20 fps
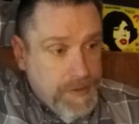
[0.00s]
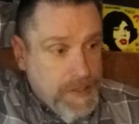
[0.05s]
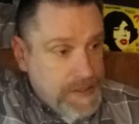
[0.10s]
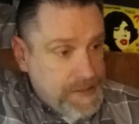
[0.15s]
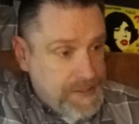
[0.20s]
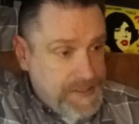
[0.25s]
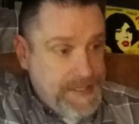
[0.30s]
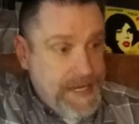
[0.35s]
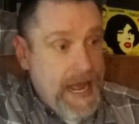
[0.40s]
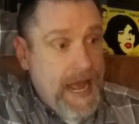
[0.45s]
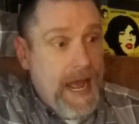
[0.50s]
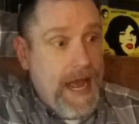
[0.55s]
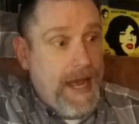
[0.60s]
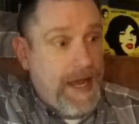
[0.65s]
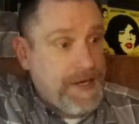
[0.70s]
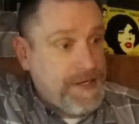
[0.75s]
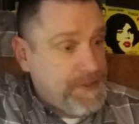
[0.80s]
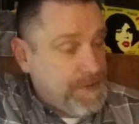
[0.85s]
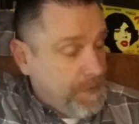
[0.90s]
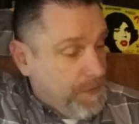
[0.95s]

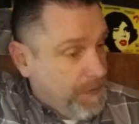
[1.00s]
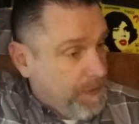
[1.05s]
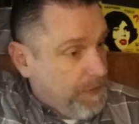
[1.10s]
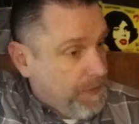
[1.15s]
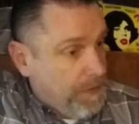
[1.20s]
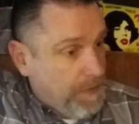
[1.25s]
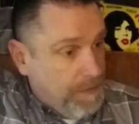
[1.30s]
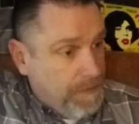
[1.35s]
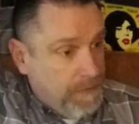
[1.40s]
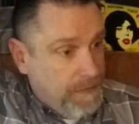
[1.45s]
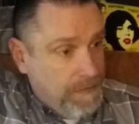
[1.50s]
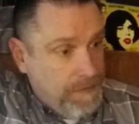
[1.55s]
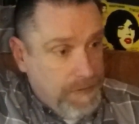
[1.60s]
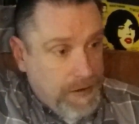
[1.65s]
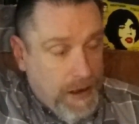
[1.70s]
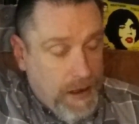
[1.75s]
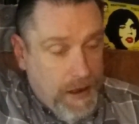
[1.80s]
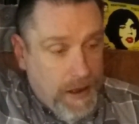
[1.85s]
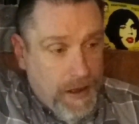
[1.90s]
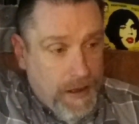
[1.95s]
Stax or.
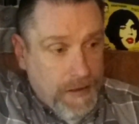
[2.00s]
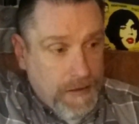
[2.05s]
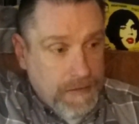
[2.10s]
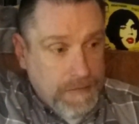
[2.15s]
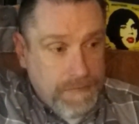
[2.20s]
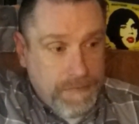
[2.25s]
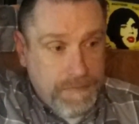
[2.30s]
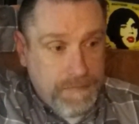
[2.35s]
Uh,